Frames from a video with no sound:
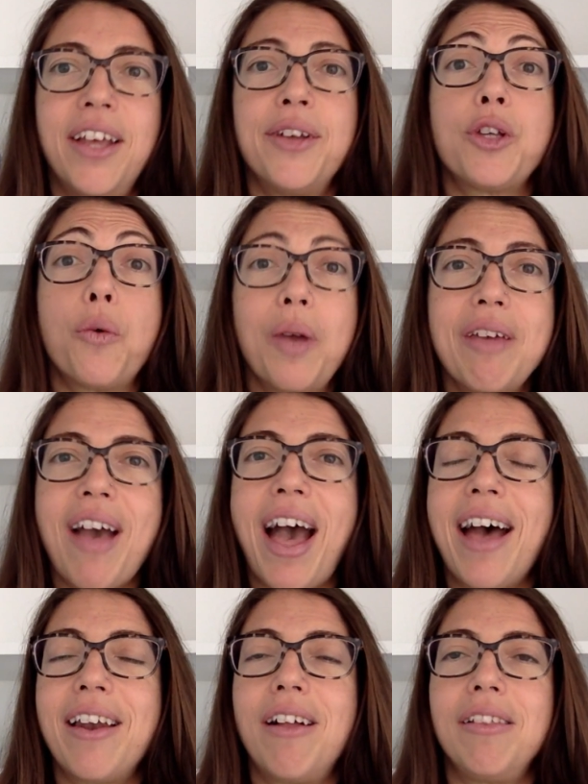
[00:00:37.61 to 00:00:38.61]
So we've
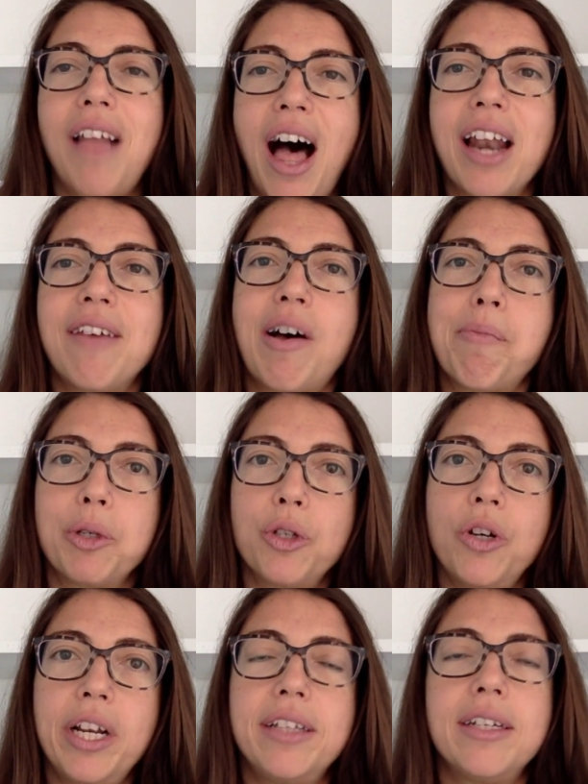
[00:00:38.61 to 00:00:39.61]
had a lot of
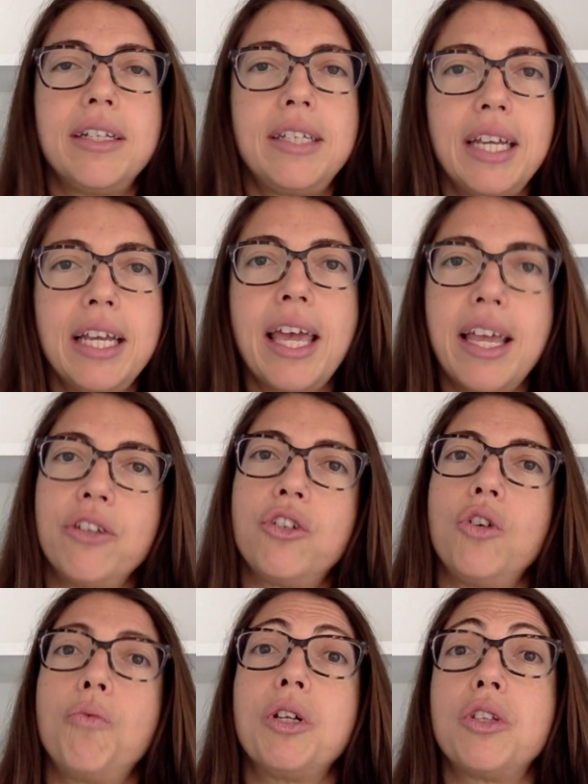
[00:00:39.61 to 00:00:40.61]
opportunity to dig
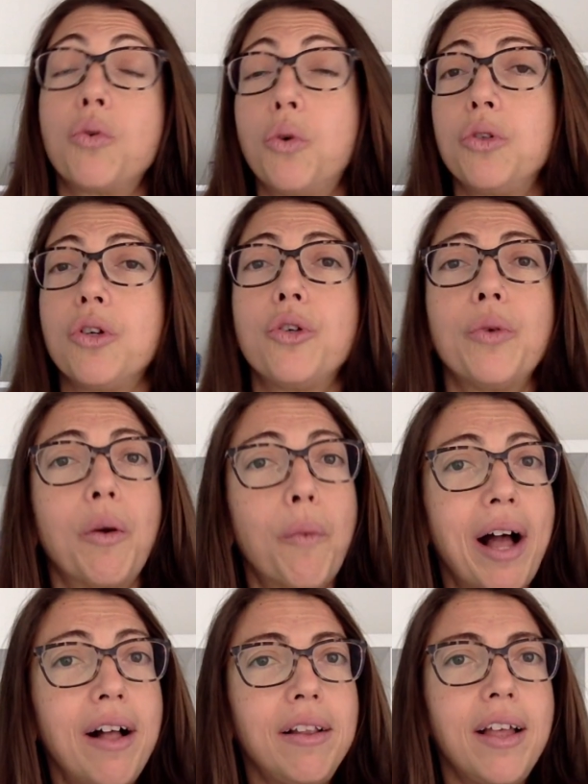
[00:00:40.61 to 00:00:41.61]
into what schools are doing
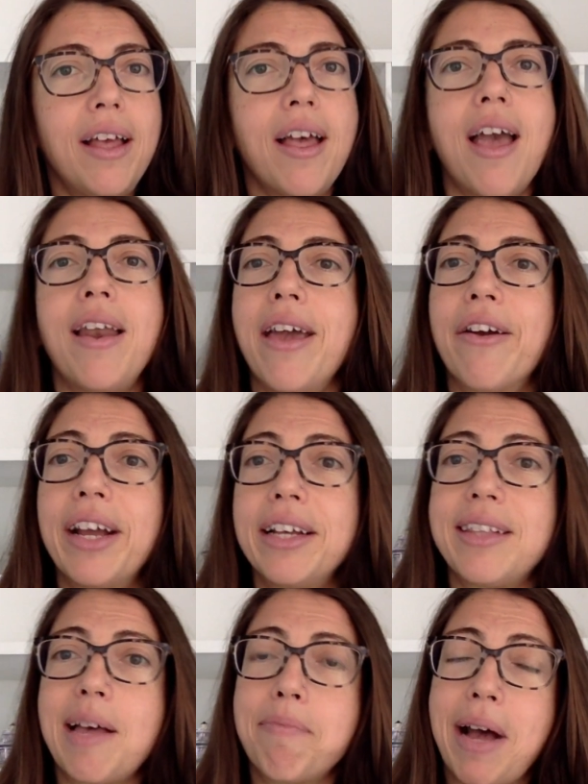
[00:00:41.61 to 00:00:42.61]
well and
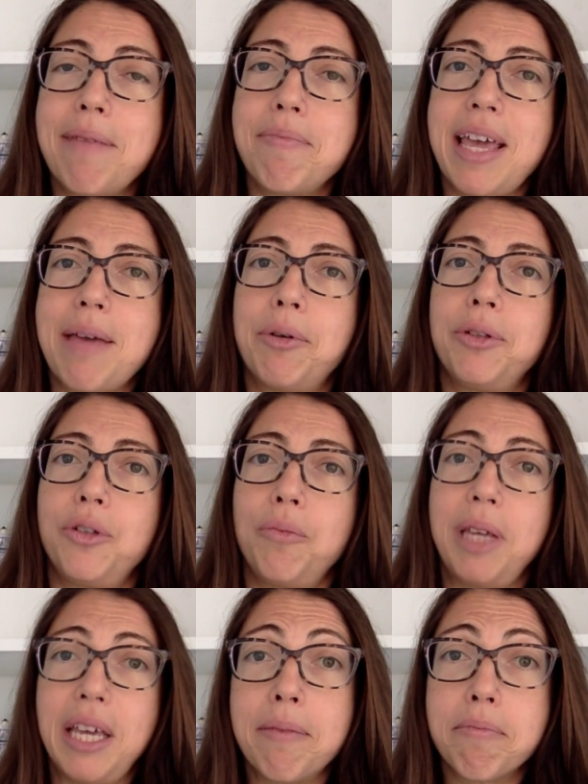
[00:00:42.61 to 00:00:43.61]
areas that might be able to
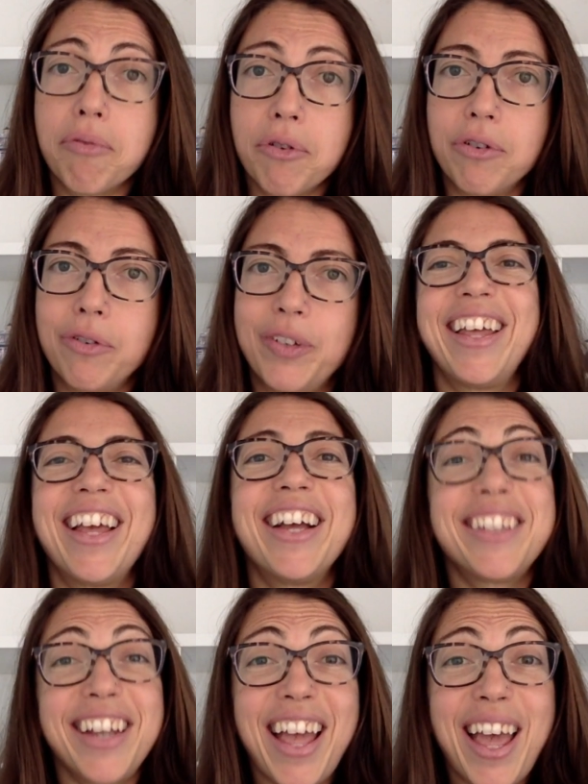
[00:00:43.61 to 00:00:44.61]
be improved.
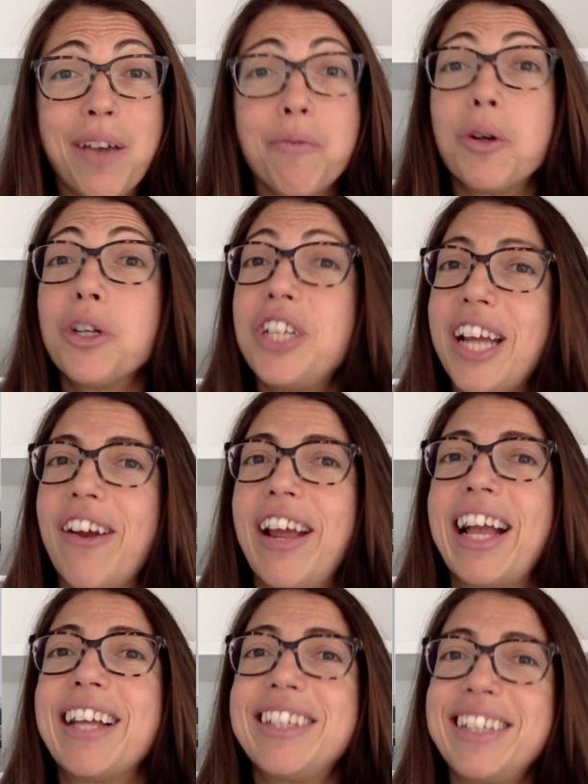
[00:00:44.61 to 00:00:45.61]
Today, we're
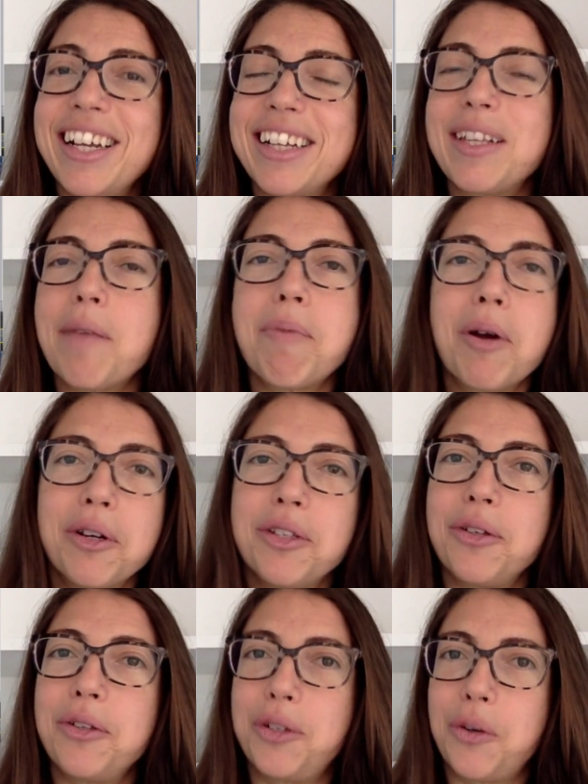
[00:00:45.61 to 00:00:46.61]
sharing six
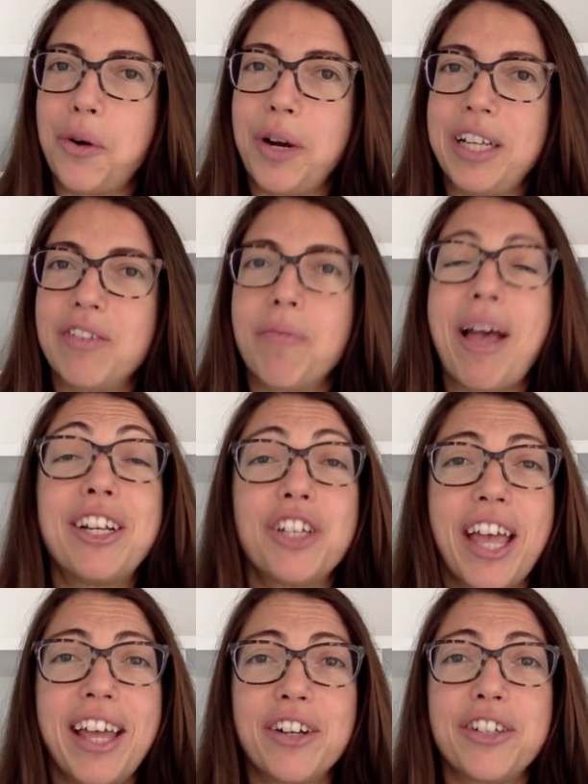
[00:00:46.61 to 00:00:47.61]
personal stories from
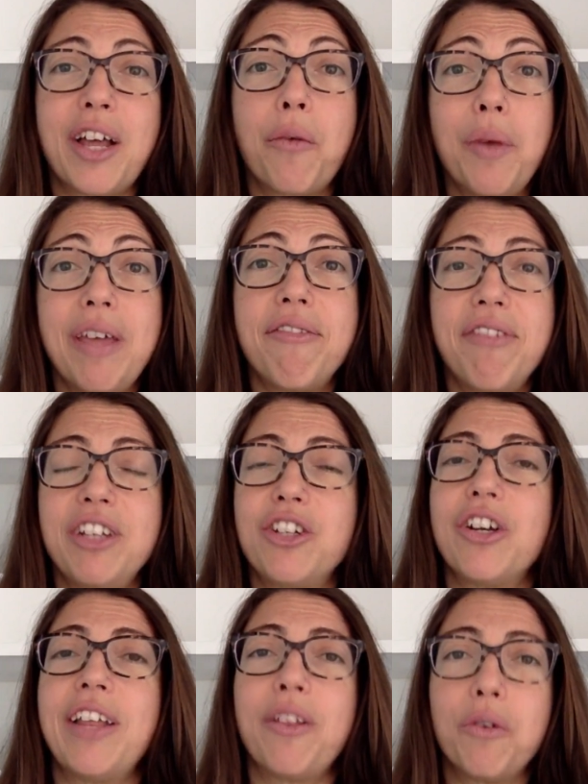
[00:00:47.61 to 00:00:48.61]
educators that we've
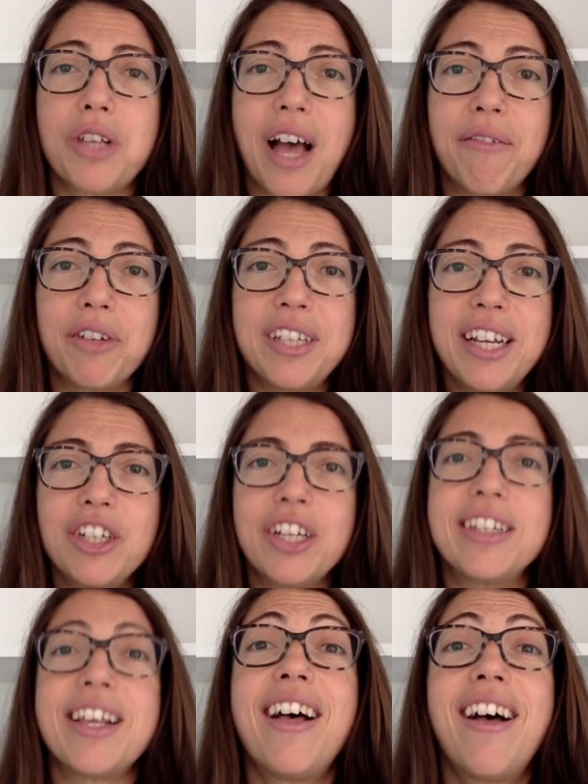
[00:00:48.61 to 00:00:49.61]
featured in those
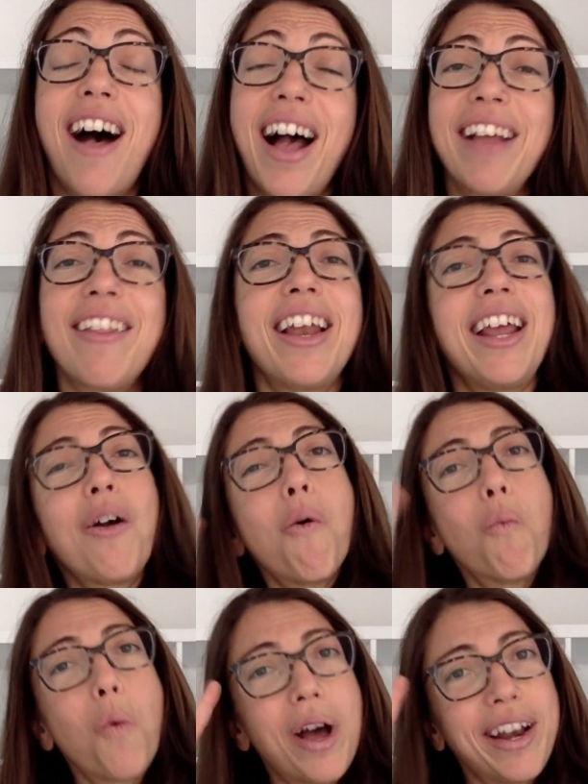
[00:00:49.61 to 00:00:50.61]
conversations, highlighting
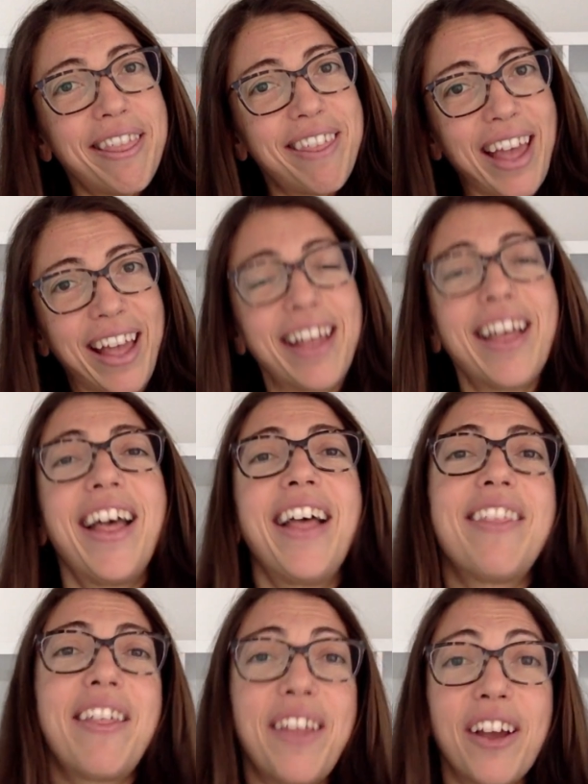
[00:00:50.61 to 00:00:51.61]
one thing
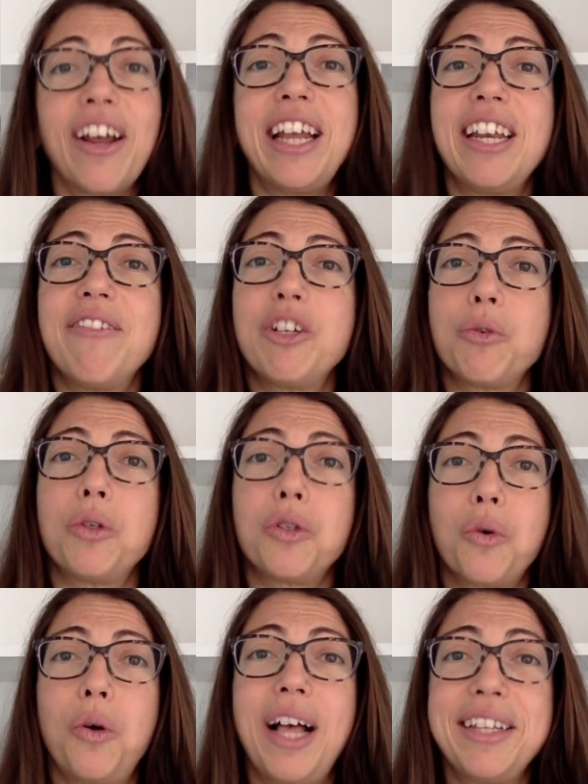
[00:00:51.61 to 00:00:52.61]
that their individual
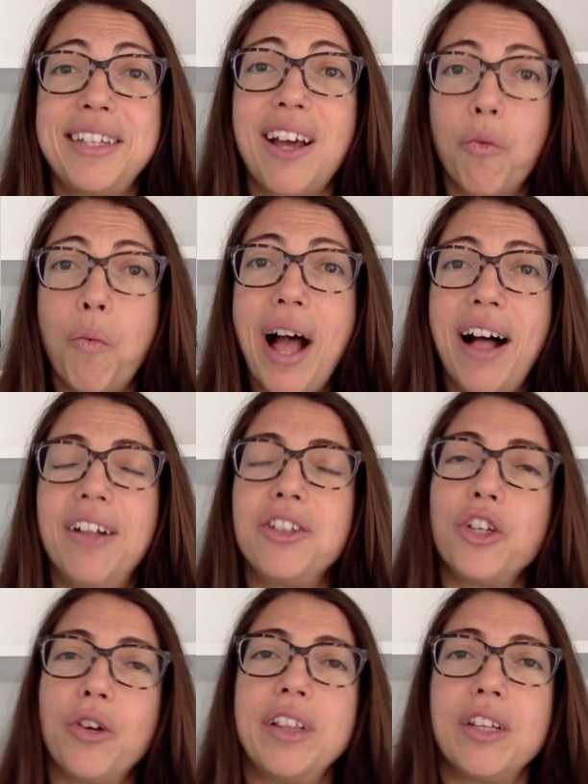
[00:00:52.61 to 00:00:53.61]
school has done well
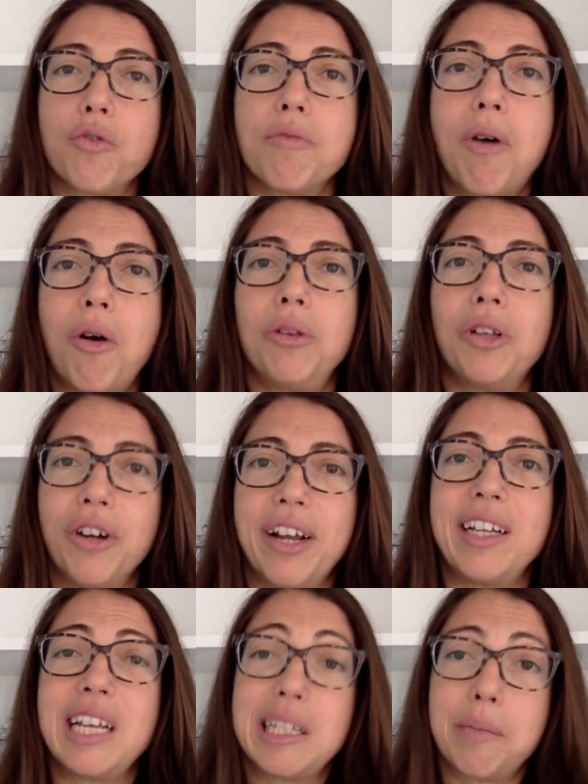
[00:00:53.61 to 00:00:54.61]
during this remote
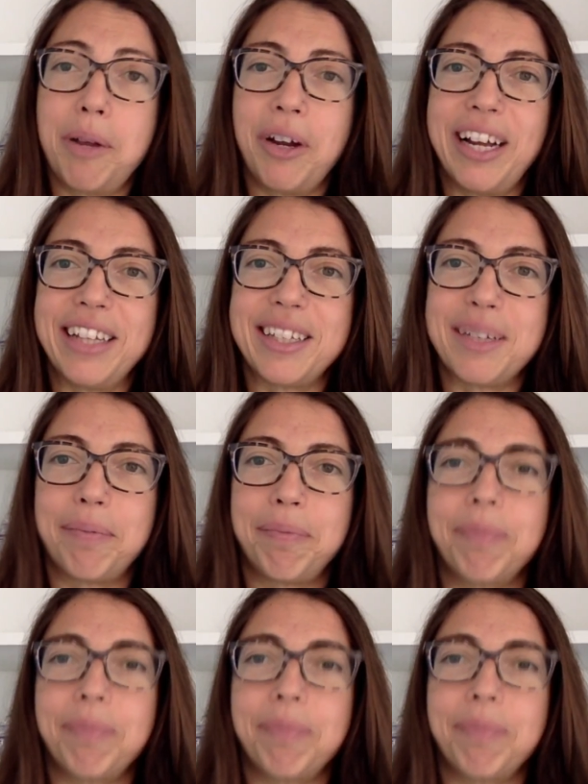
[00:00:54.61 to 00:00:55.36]
learning experience.